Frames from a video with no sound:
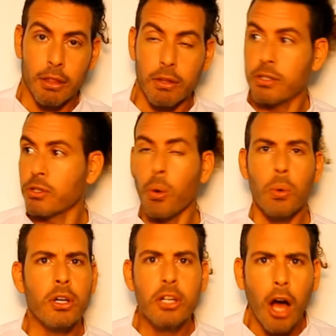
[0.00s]
There's no
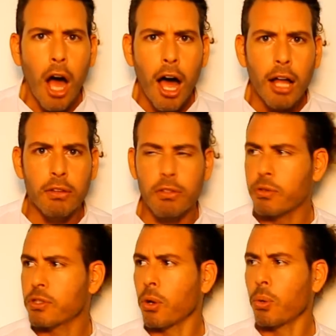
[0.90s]
God.
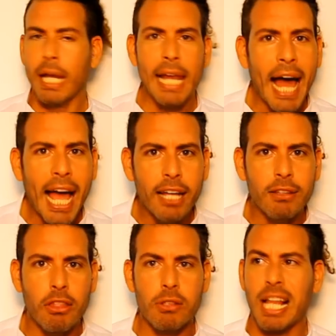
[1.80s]
There's no
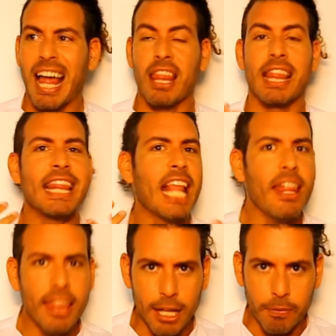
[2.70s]
light. There's
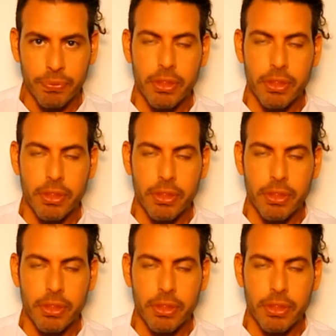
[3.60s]
nothing.